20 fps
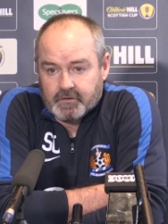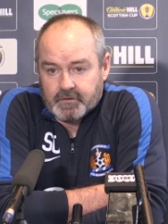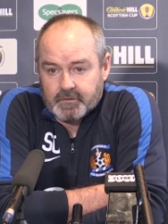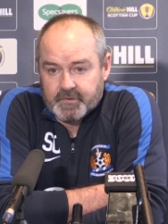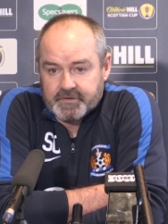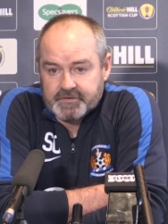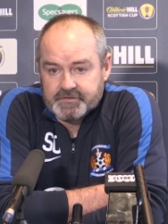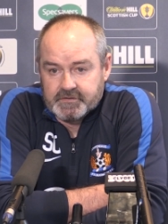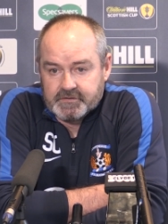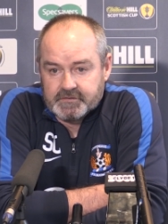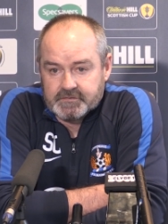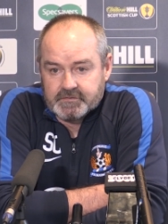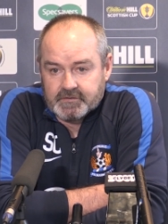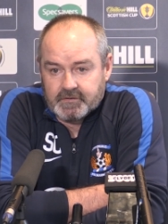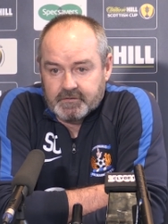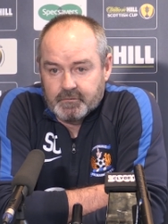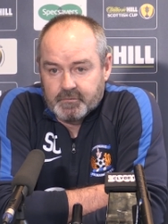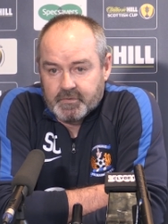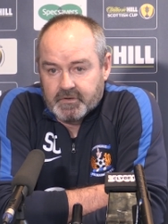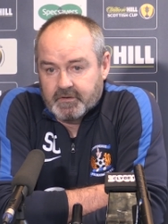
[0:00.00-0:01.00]
column inches, a
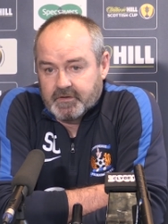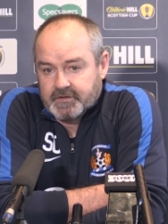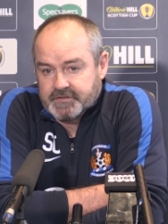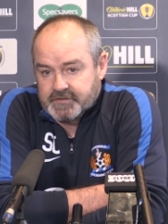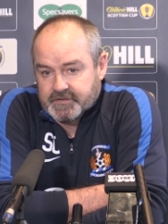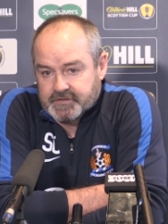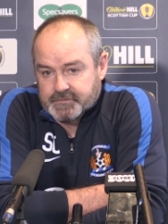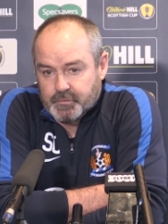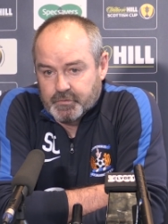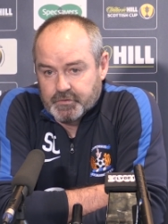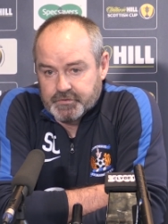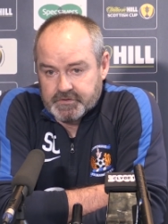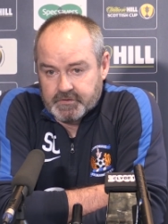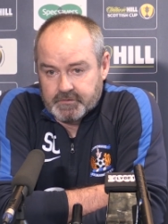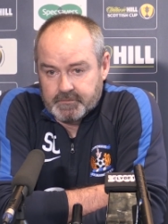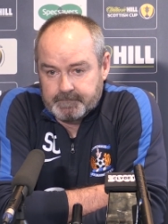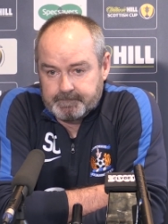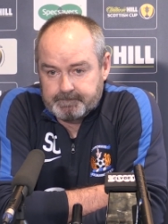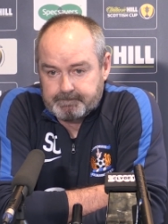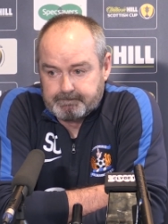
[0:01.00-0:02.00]
little bit less
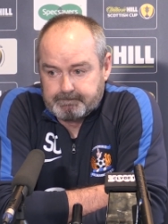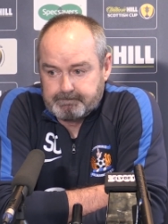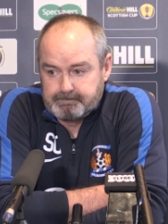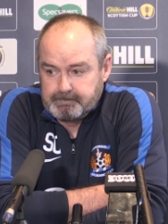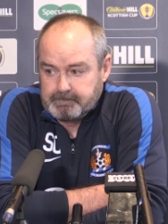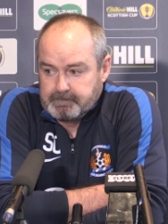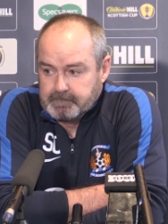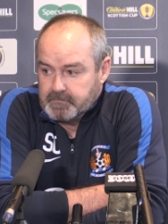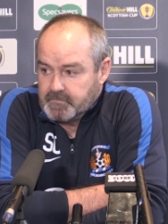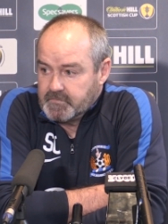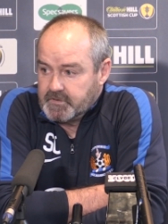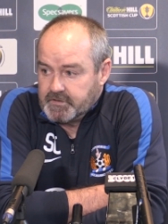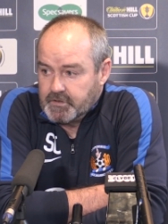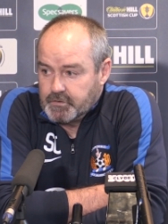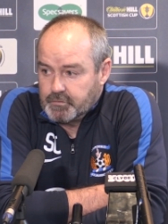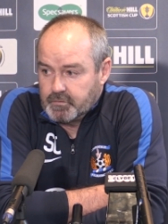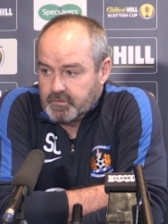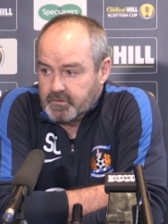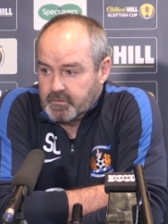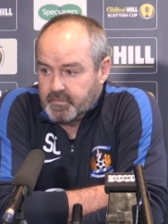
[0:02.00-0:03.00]
exposure than
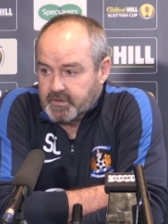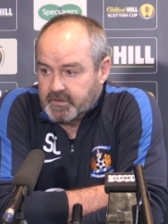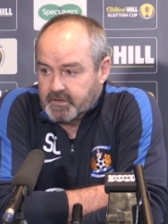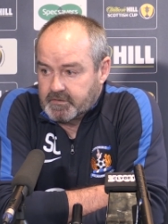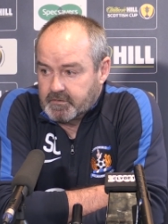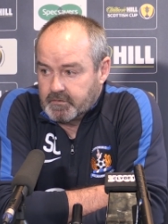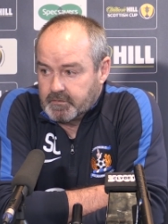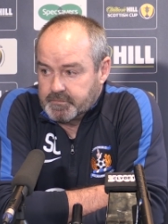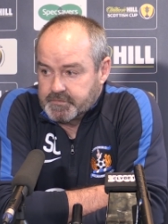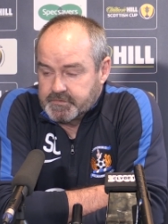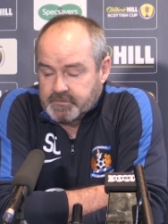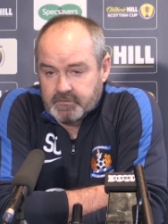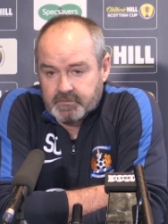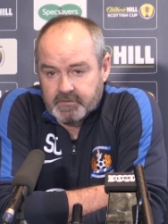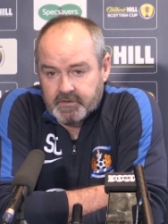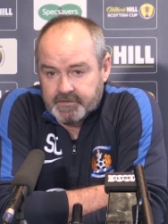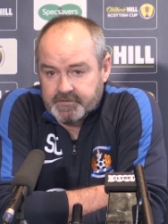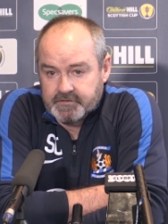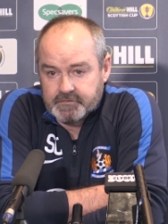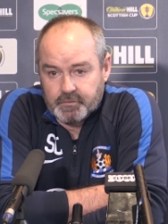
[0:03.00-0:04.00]
you do at the bigger clubs.
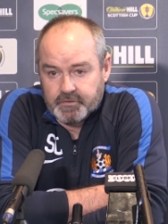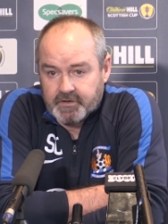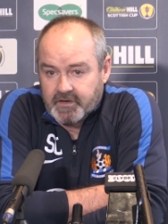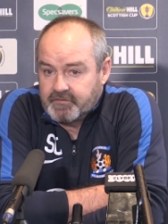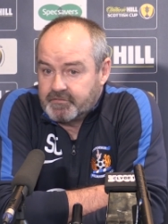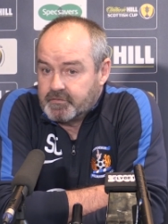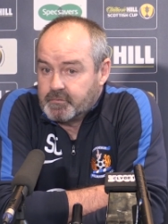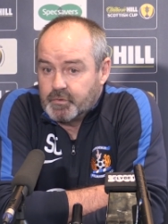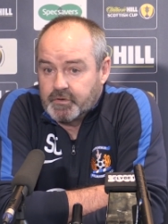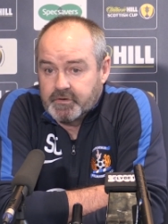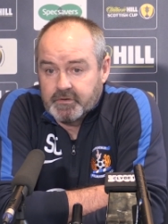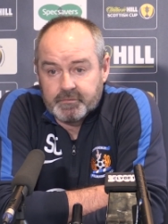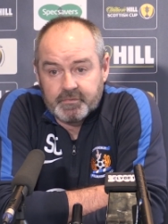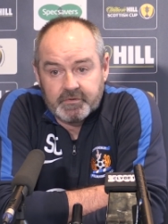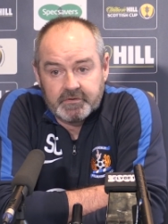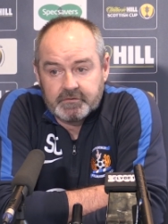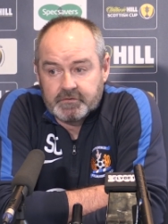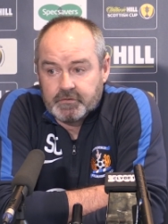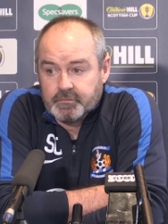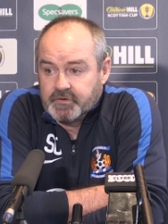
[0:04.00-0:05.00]
I just want
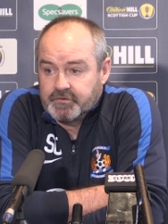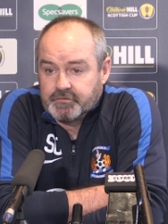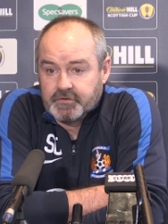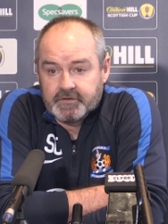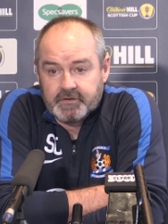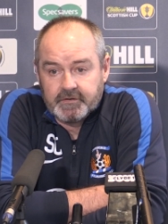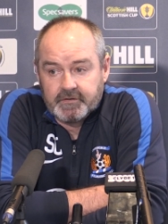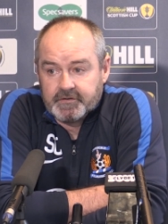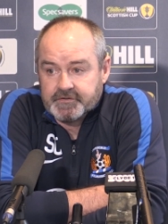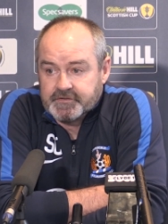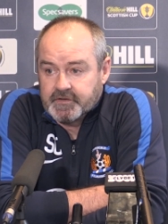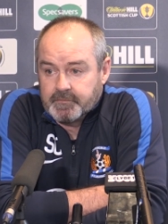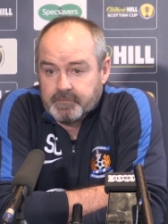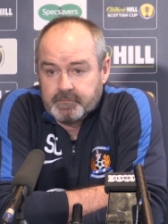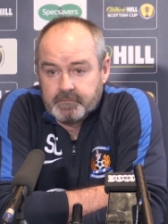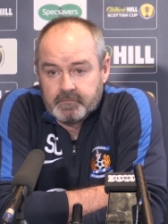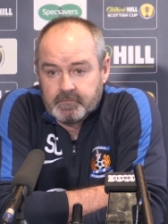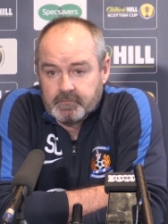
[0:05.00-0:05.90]
everybody to be treated the same.